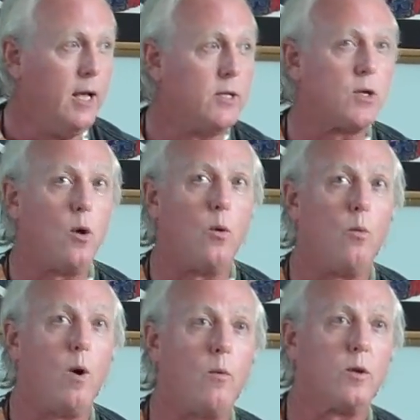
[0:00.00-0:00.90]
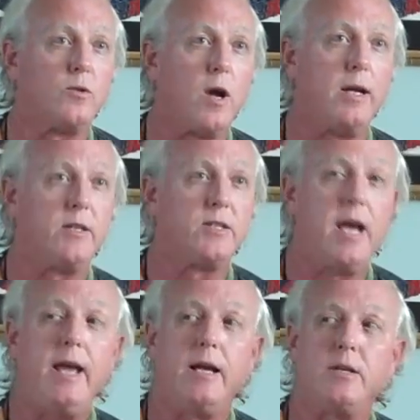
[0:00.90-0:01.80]
So what we're trying to
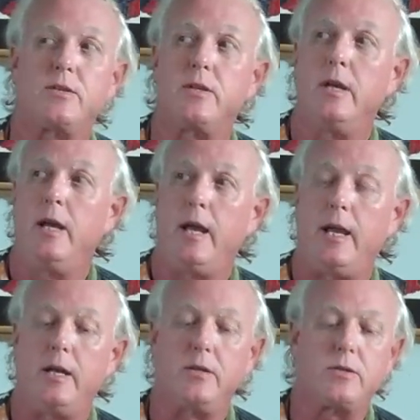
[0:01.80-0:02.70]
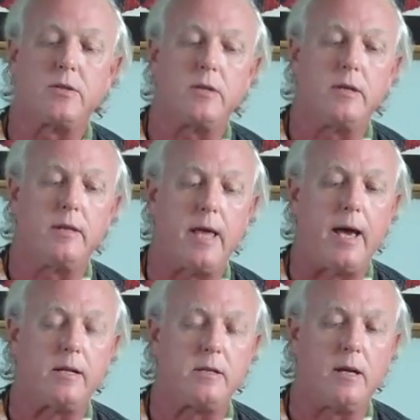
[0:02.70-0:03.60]
say is
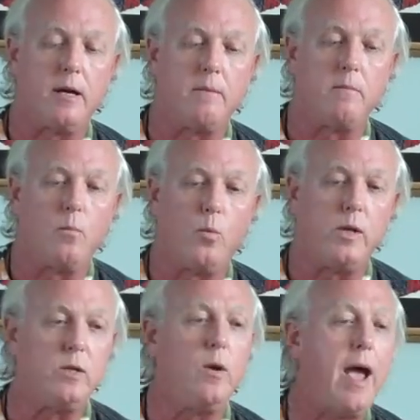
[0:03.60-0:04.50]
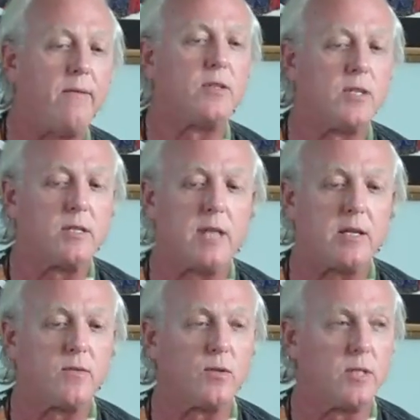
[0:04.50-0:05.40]
that we do have a
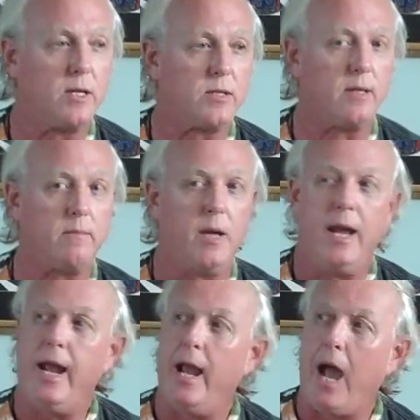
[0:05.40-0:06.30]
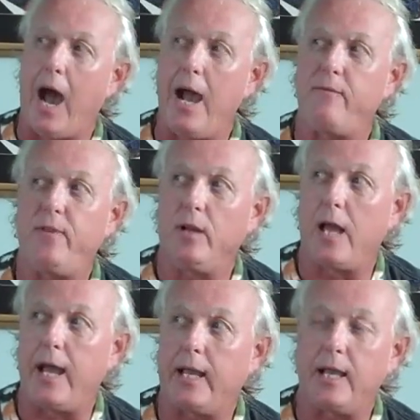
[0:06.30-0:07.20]
successful system. I feel
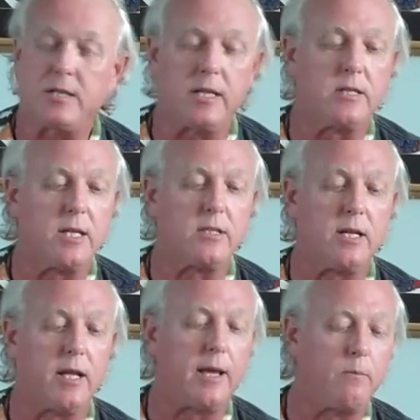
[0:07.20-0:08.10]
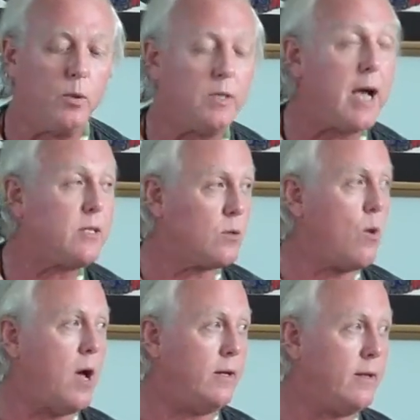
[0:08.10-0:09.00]
like it's existed like
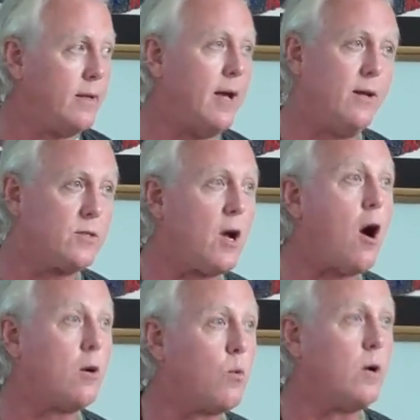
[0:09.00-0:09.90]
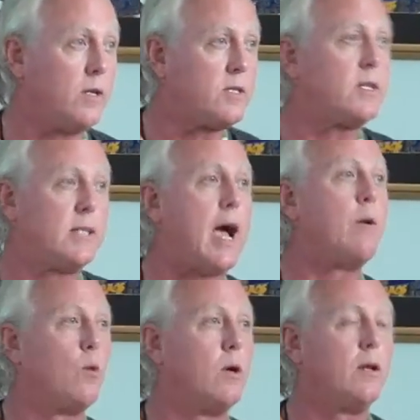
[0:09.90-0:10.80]
Budhaisawan. It's a hard word. It's a Thai
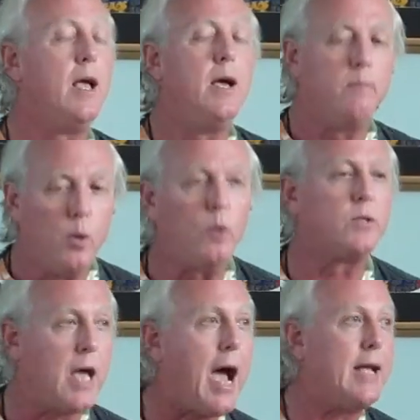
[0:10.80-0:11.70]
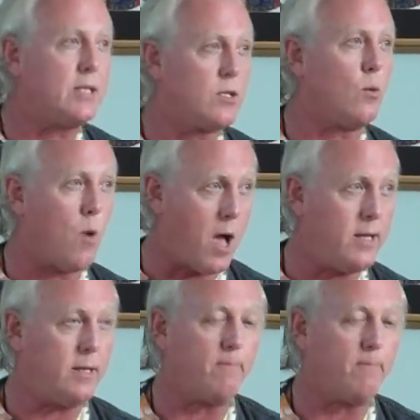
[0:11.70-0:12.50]
word. Budhaisawan.